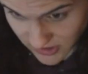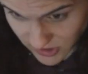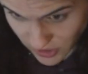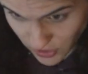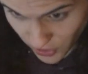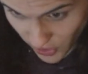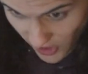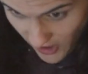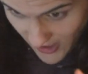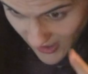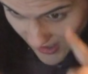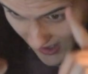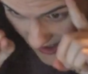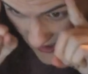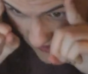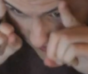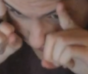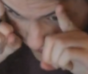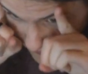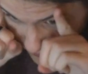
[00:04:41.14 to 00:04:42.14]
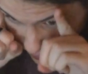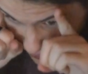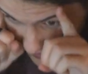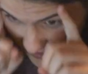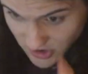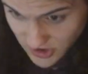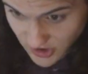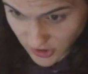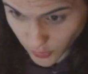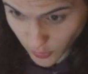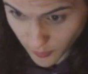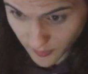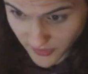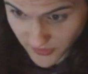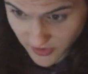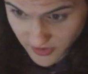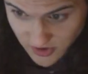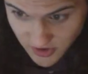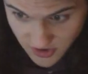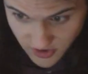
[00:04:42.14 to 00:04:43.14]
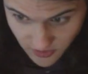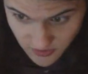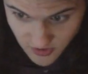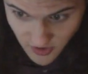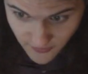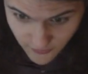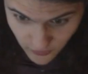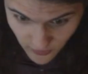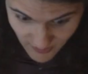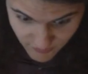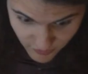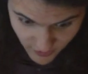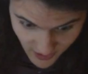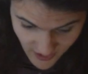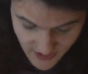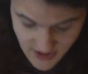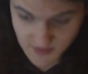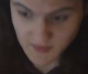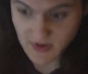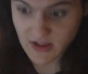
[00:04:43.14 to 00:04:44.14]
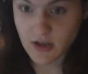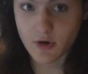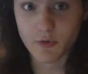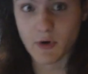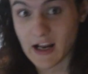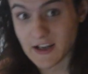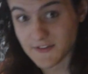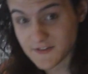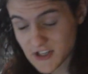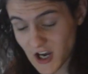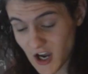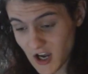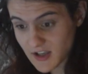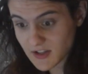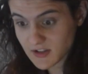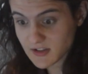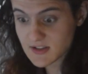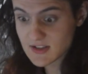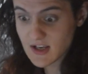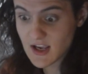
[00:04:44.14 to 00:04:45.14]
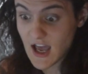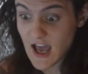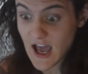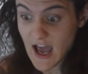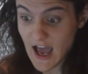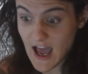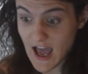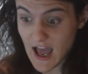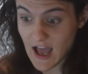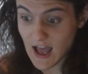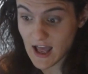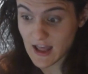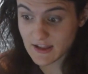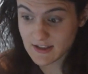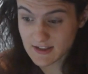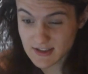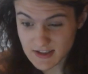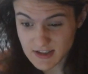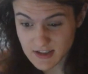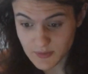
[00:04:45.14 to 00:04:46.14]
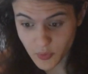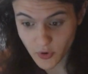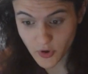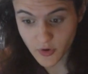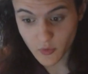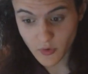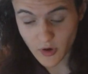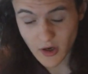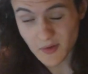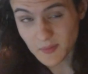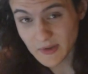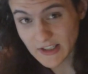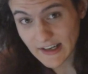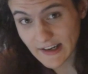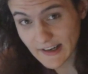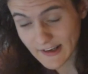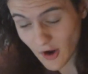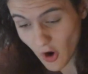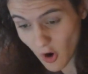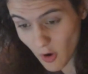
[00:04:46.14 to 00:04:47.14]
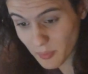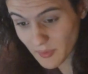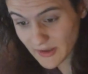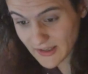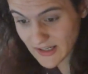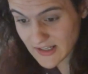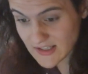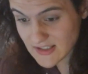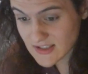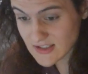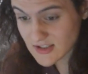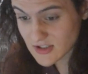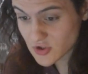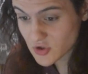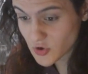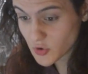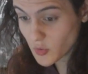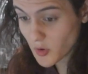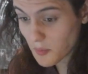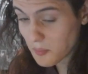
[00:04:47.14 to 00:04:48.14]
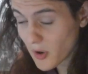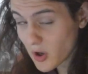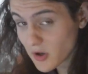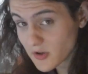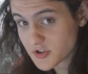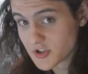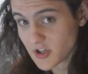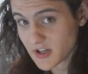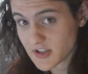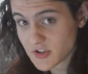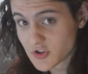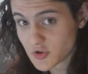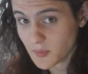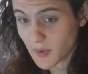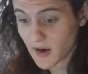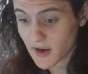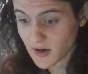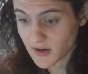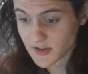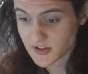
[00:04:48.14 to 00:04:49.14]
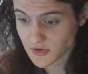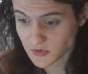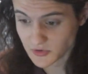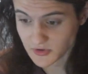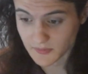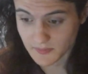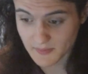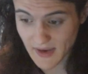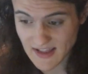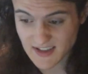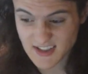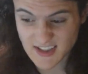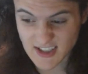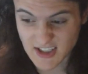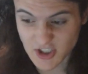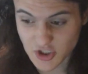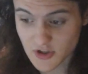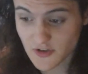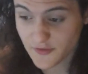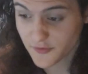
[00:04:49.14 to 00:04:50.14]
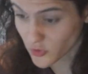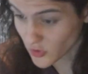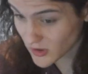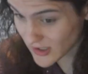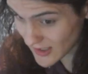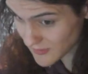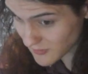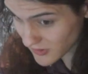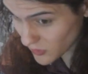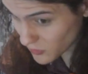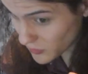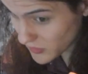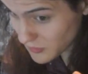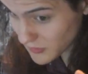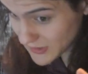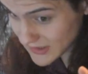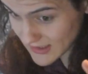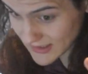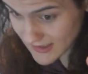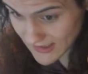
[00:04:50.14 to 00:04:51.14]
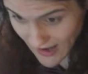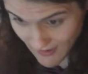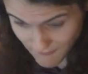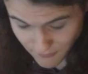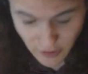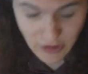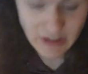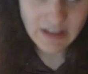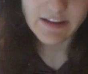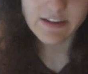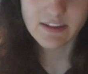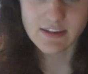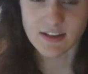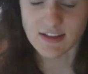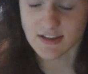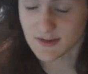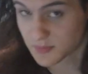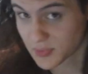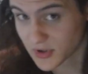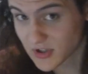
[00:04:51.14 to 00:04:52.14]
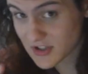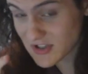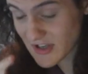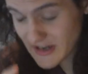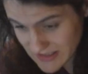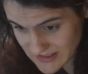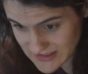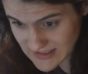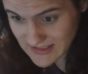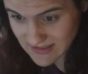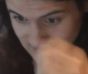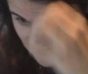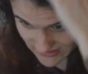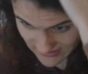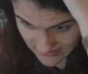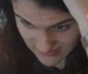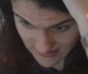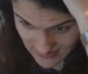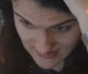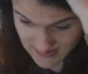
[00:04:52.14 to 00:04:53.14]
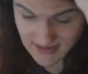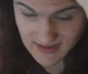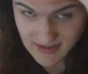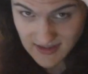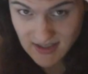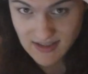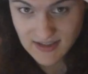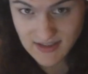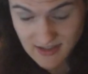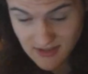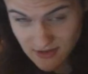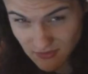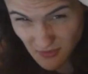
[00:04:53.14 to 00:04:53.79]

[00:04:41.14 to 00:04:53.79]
to create a for each loop that just goes over every item in the array of tiles. This is the point where I'm legally obligated to apologise to my high school maths teacher for claiming that we would never need this, because I did need this. This is